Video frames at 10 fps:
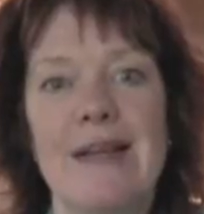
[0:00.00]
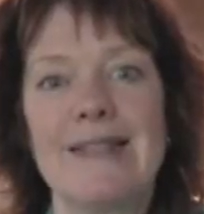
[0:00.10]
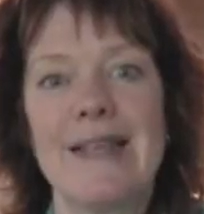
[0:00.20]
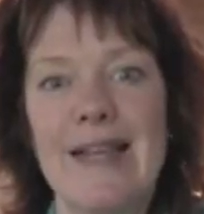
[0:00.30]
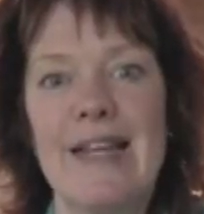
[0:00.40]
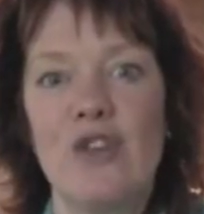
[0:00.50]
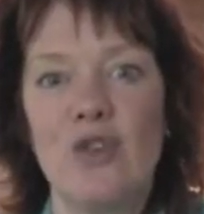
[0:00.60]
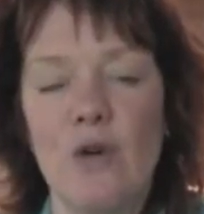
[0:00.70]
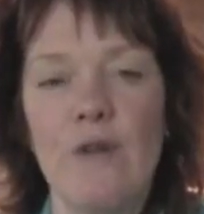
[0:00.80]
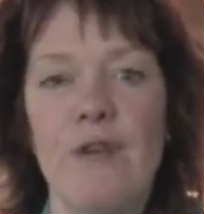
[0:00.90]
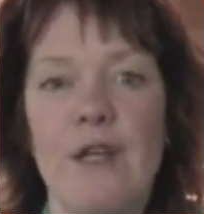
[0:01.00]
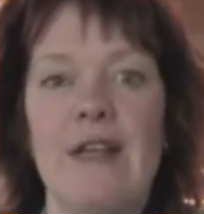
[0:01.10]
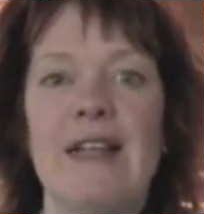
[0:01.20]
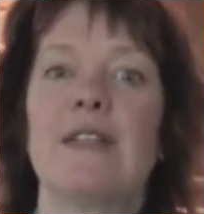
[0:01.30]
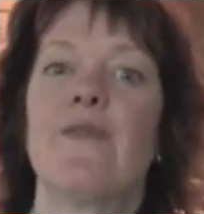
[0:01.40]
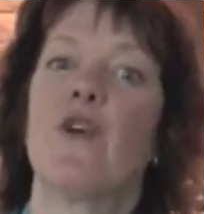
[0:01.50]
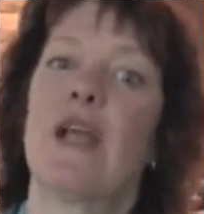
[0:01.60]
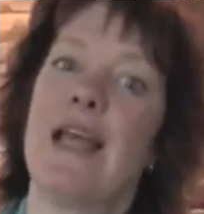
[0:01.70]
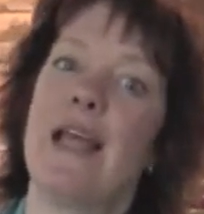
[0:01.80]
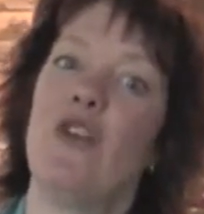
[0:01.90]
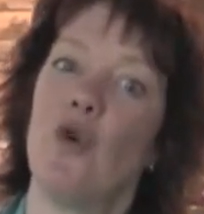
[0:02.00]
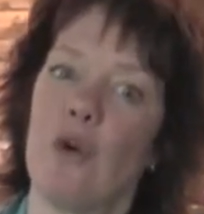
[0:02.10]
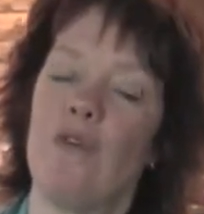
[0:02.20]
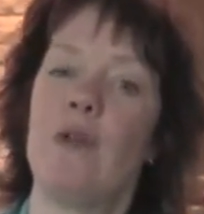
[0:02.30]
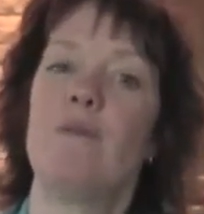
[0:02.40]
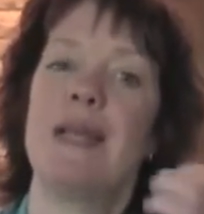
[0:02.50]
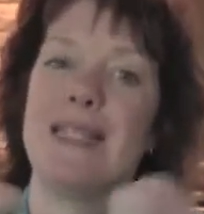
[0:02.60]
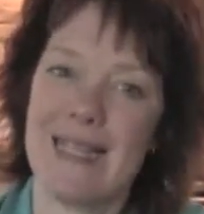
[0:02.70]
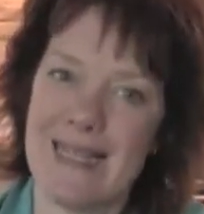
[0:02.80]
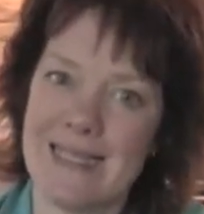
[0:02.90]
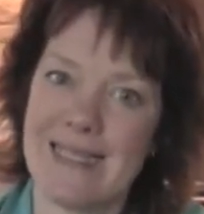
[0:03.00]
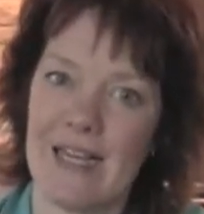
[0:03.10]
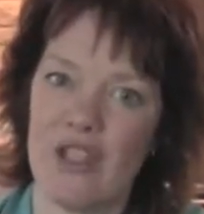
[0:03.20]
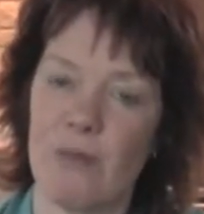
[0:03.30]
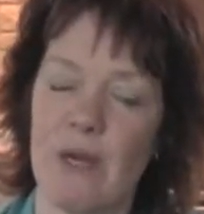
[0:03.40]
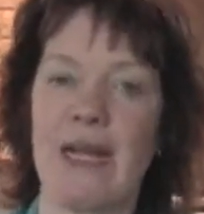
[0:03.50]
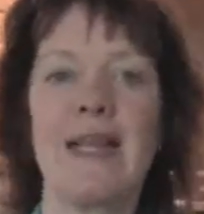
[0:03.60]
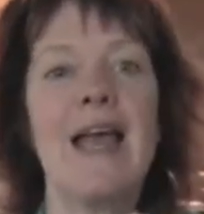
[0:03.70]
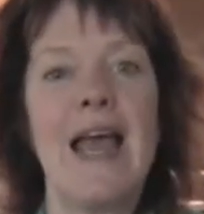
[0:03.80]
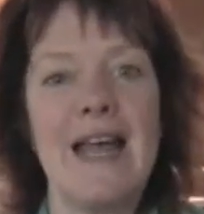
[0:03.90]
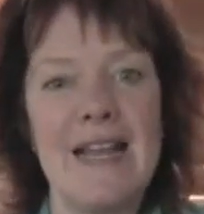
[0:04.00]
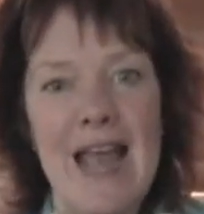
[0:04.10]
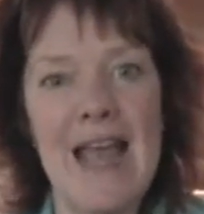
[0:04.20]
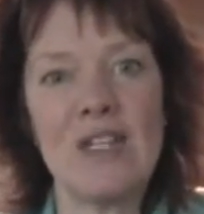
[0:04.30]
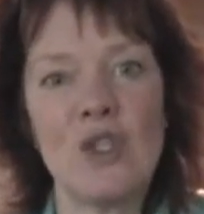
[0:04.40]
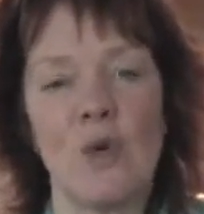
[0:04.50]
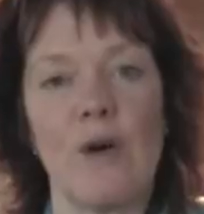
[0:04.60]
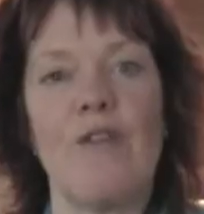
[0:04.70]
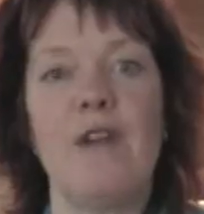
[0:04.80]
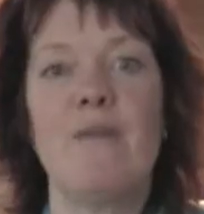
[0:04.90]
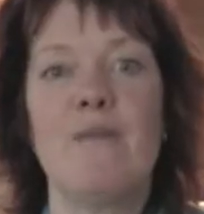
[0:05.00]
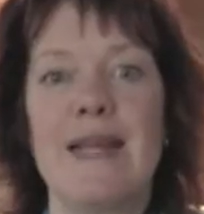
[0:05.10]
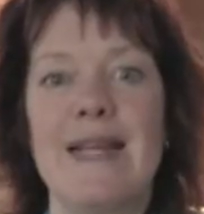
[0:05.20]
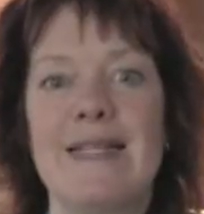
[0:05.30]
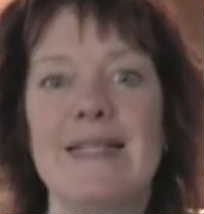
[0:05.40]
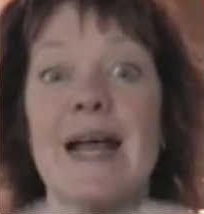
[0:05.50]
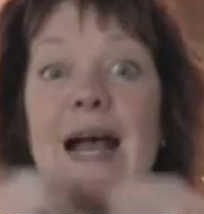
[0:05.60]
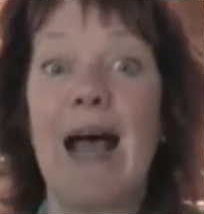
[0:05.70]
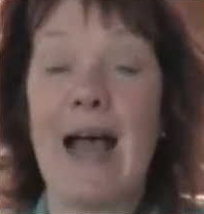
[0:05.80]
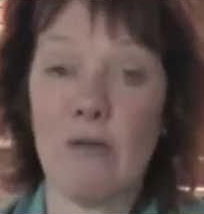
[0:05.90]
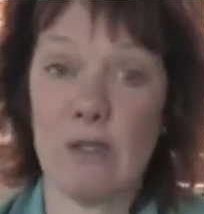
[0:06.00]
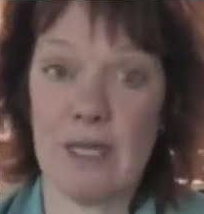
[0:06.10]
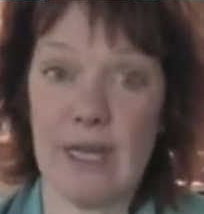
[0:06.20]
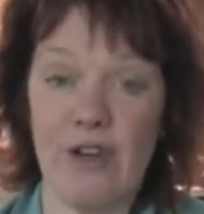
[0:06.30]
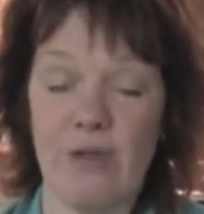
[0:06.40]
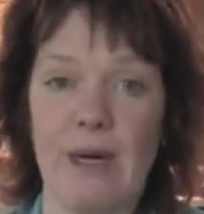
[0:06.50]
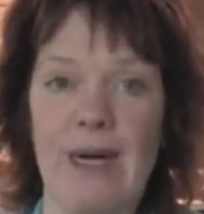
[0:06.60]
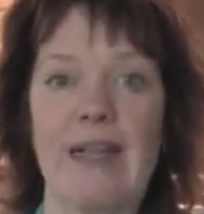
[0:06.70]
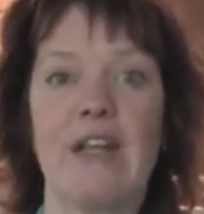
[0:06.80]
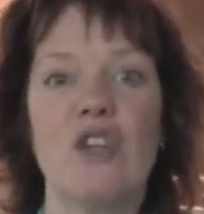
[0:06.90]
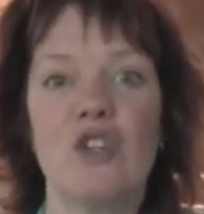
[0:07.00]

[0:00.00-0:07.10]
it's like an endorphin, except for endorphin means inside your body, and exorphin means outside your body.